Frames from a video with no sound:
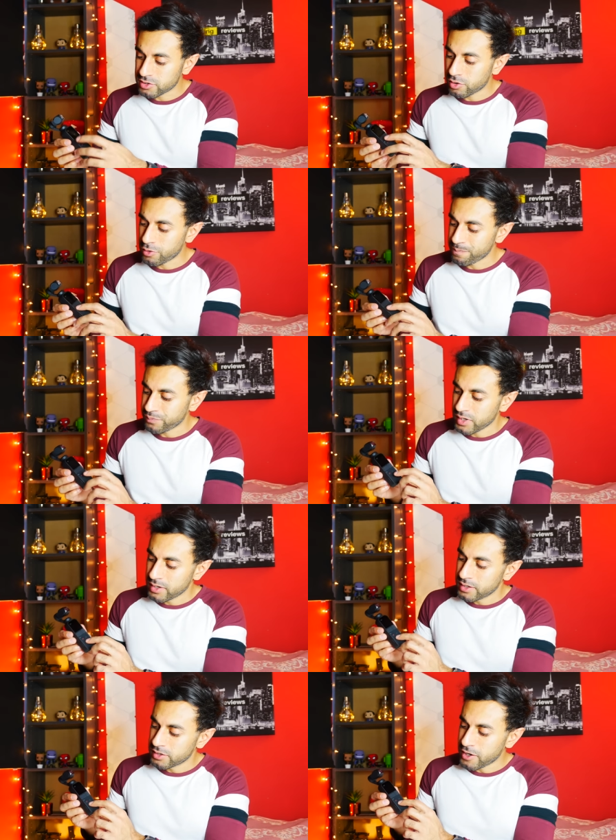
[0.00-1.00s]
So
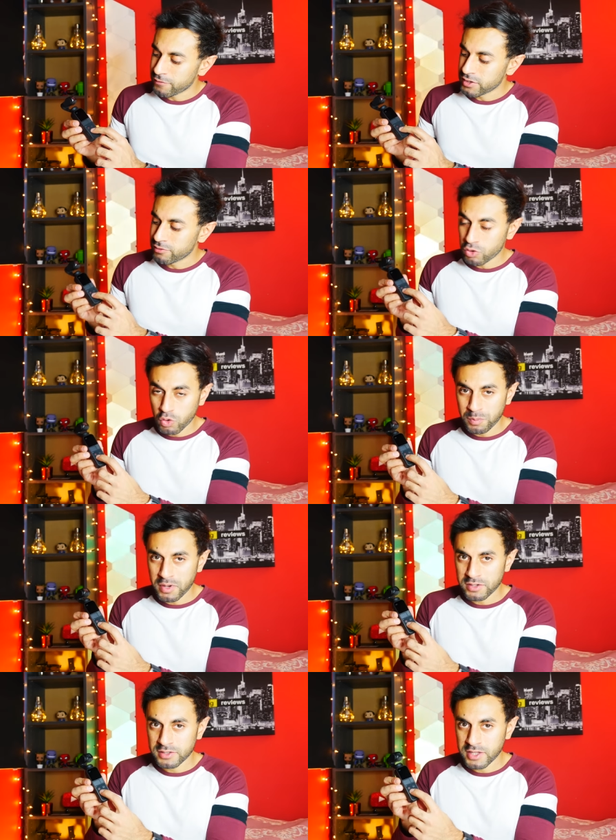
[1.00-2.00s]
you have the record
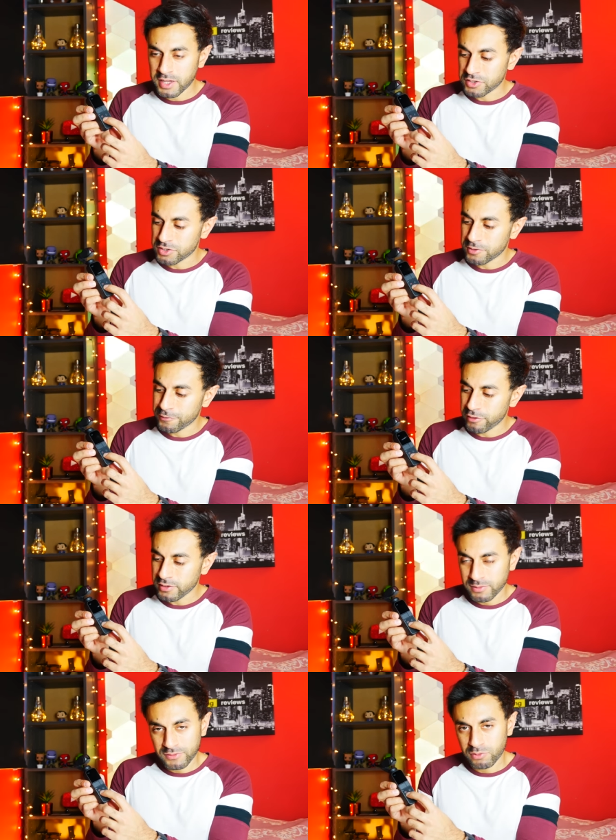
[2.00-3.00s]
button there just on the
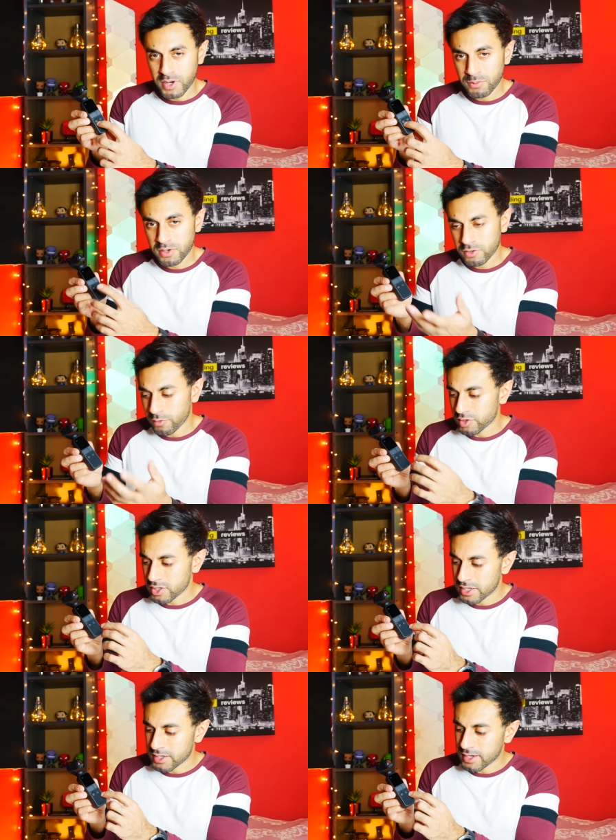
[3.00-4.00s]
front with the red one,
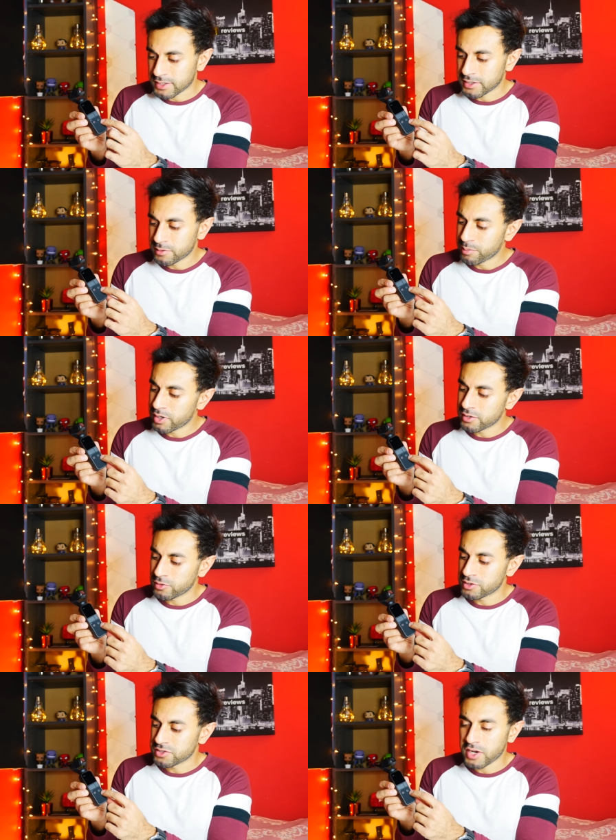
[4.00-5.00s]
obviously, and then the button
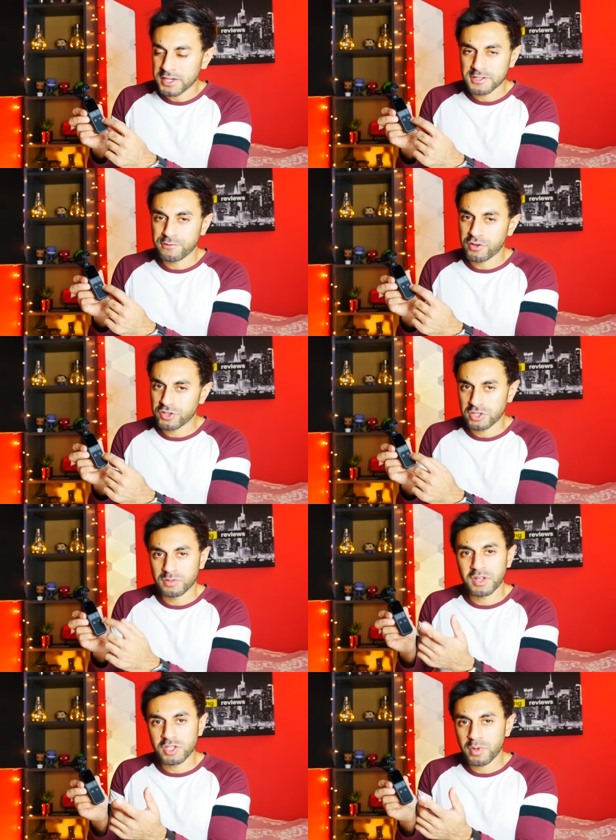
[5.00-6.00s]
on the side is the
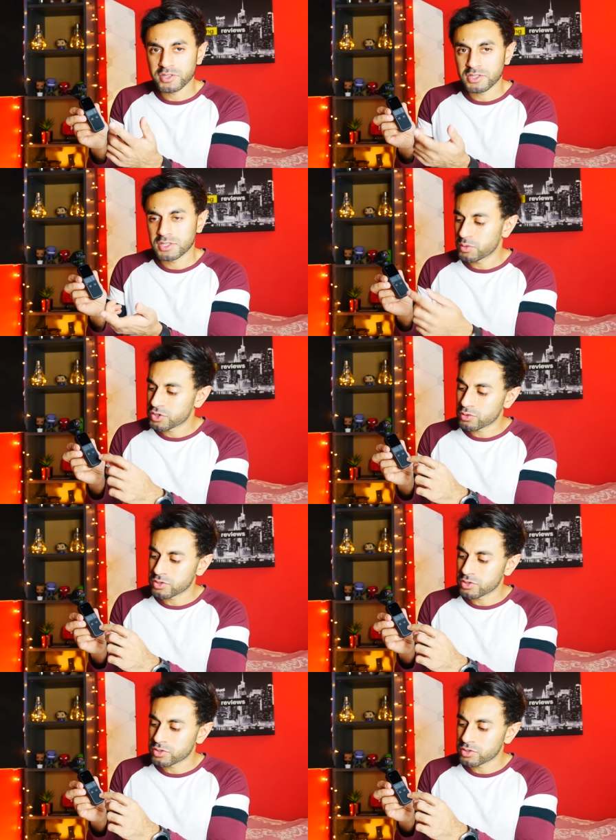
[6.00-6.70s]
function menu button, which